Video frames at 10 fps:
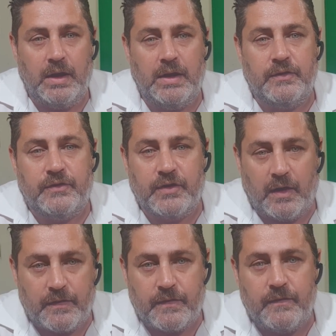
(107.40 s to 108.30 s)
It
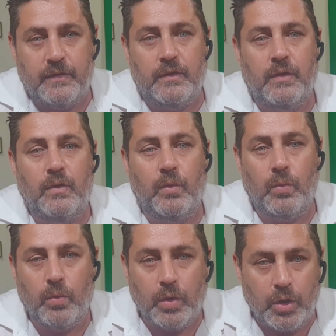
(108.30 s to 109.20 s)
just
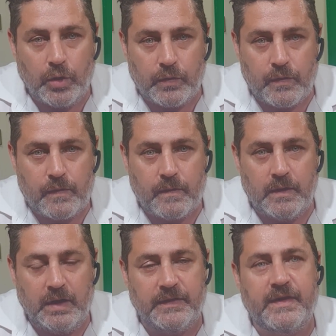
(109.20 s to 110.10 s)
works.
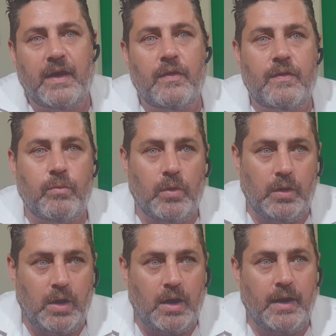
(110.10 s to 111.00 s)
It does
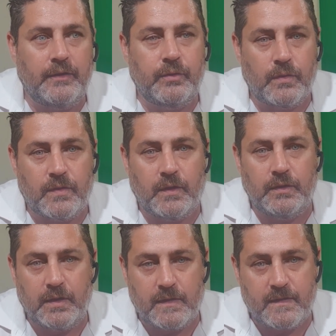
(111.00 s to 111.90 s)
rely to a
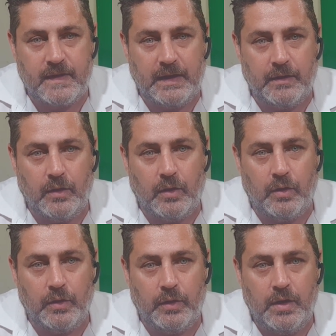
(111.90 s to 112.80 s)
certain extent
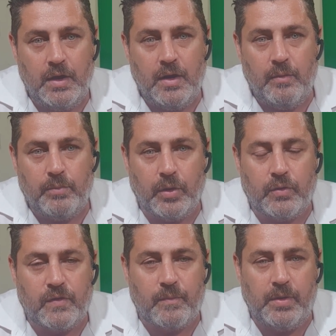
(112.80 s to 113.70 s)
on
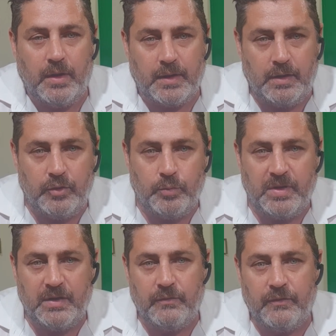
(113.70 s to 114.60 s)
brokers applying a little
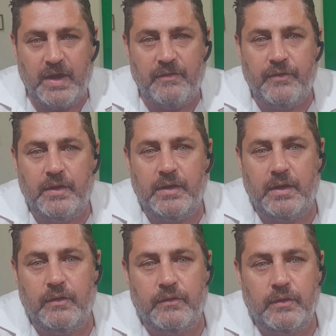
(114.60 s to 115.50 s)
bit of effort
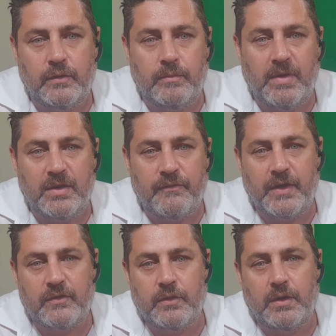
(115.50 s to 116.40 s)
into
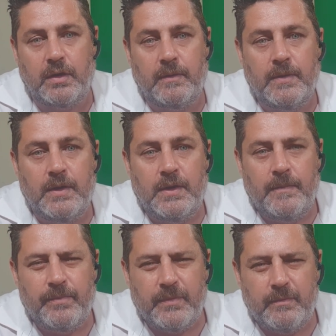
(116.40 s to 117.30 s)
manufacturing
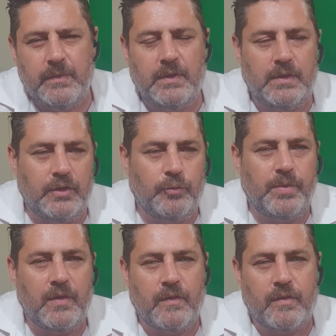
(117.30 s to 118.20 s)
little
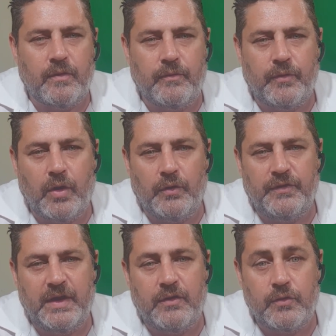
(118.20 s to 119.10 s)
pieces of
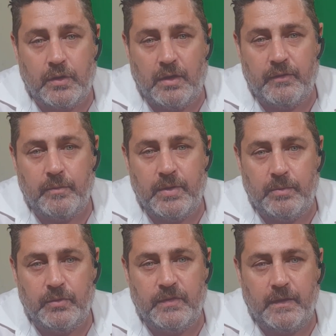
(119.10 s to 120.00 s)
content and driving
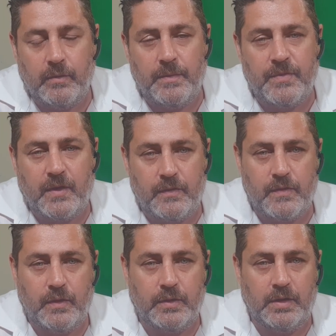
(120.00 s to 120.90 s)
people to their website,
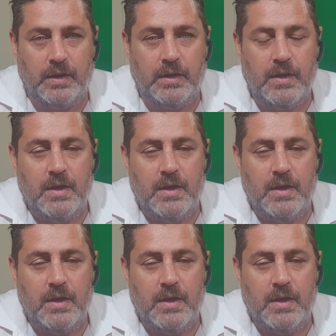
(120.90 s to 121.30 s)
certainly.